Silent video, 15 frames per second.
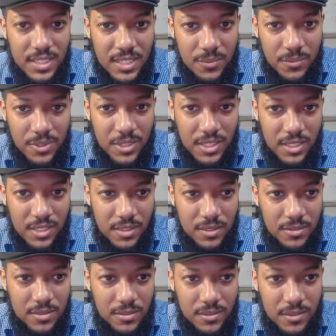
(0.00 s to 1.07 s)
We're going to go
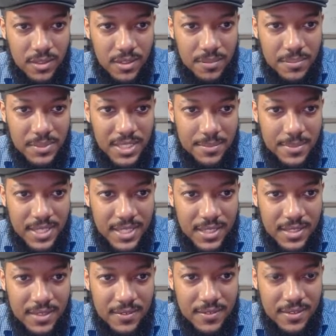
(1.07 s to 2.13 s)
to our plumbing.
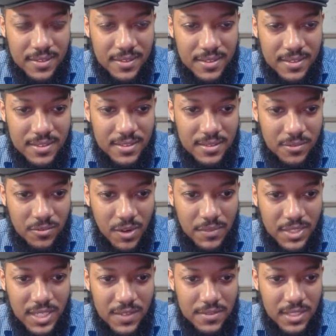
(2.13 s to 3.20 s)
So
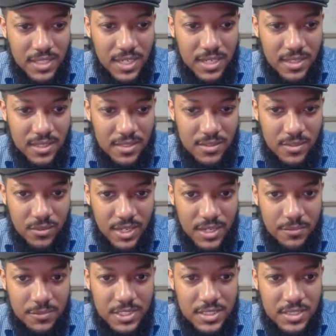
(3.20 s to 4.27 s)
Revit gives a lot of these great
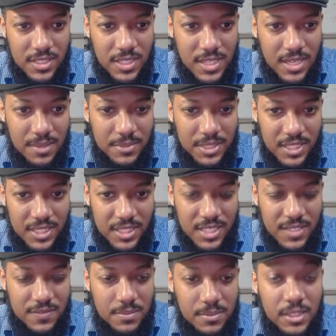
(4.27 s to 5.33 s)
ones. I'm going to
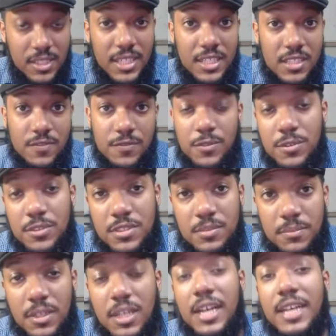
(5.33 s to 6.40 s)
give some links for
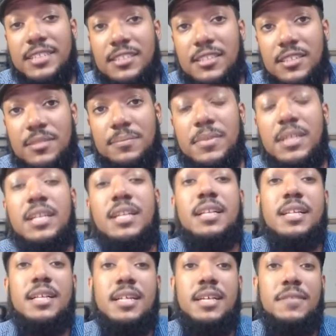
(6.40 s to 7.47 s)
some custom
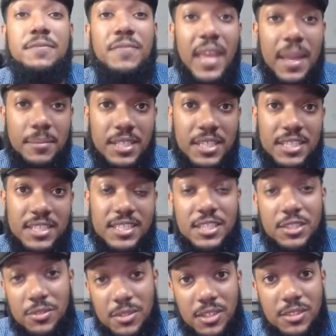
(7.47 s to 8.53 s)
families that
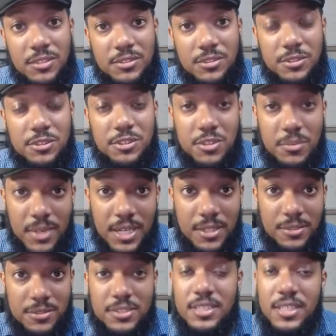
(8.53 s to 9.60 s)
you can also use in your
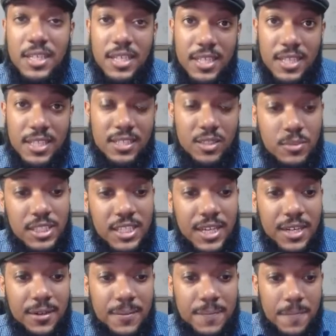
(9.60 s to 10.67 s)
models a little bit
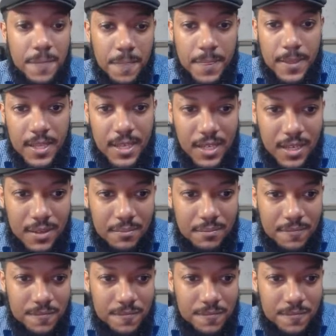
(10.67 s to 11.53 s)
later. I'm